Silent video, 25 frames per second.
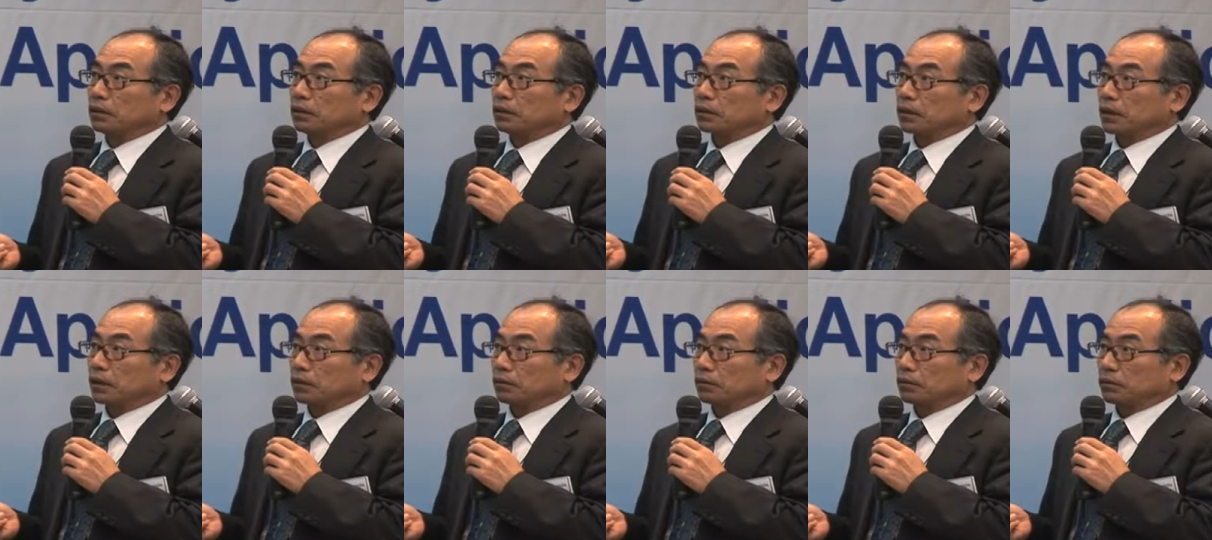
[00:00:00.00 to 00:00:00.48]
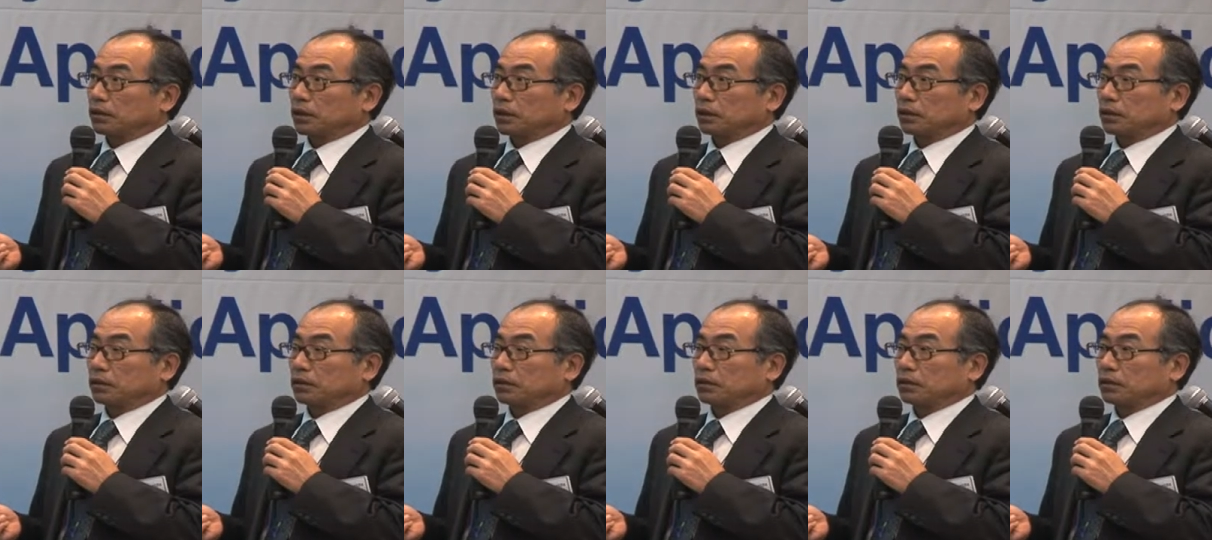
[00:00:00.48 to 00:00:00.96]
third
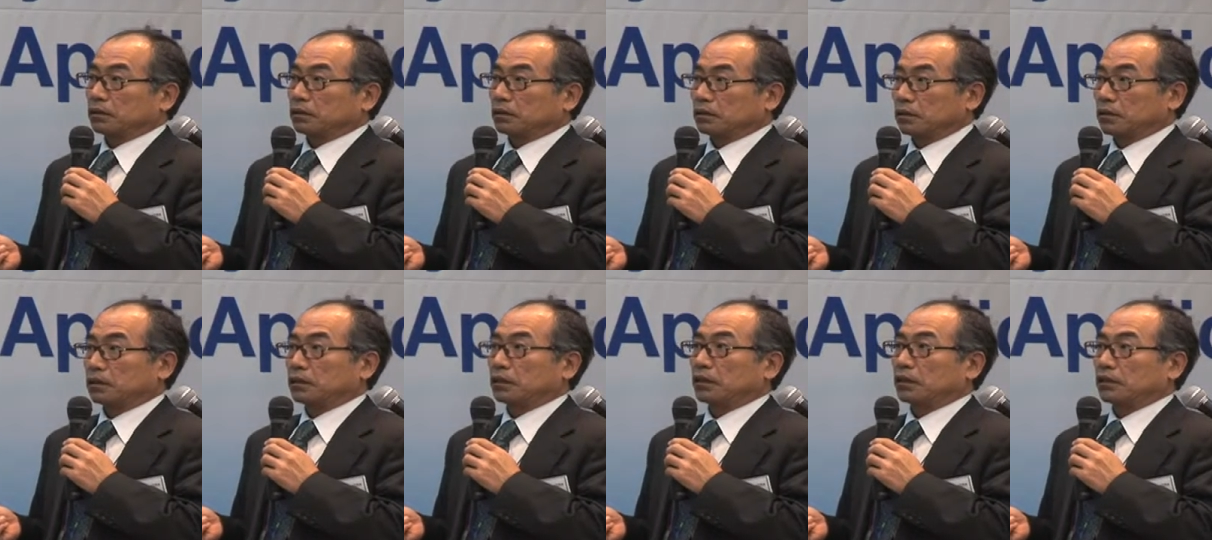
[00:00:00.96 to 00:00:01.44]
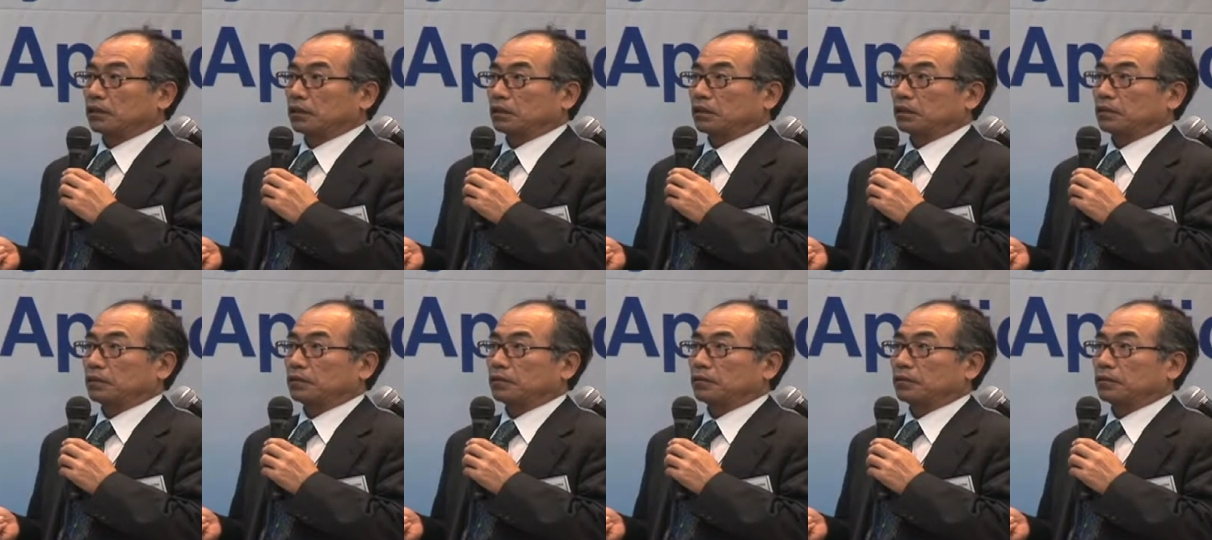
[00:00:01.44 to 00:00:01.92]
order digital
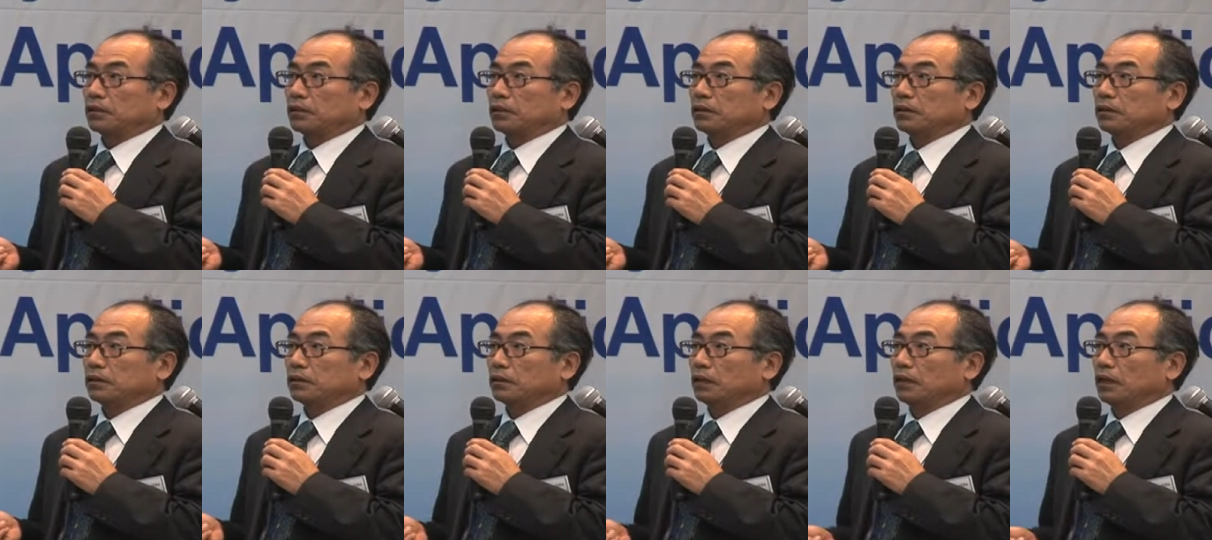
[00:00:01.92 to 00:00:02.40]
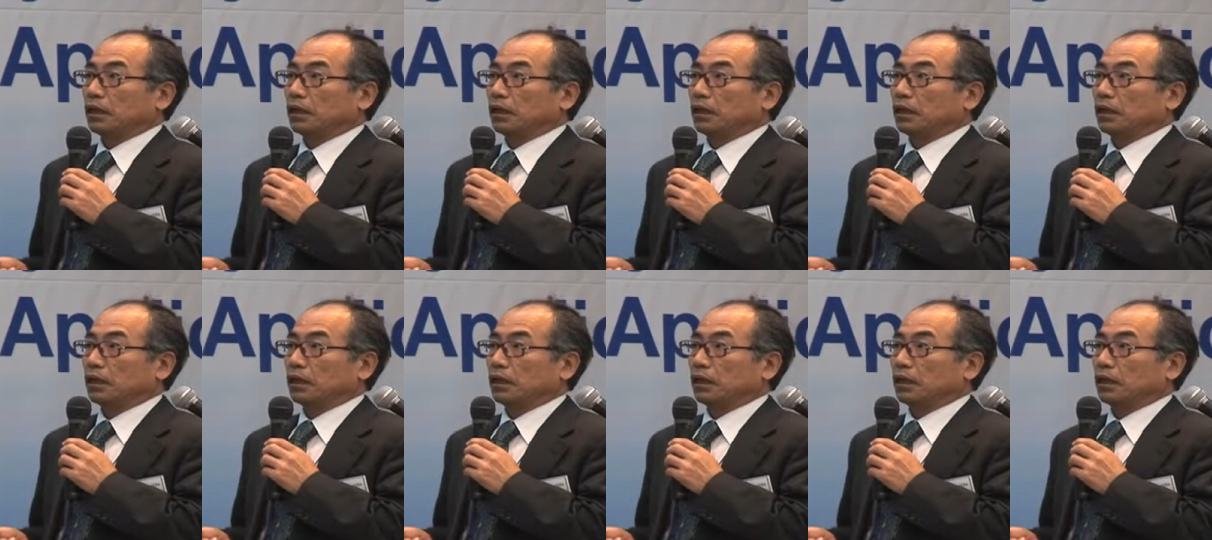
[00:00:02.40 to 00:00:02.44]
data signal,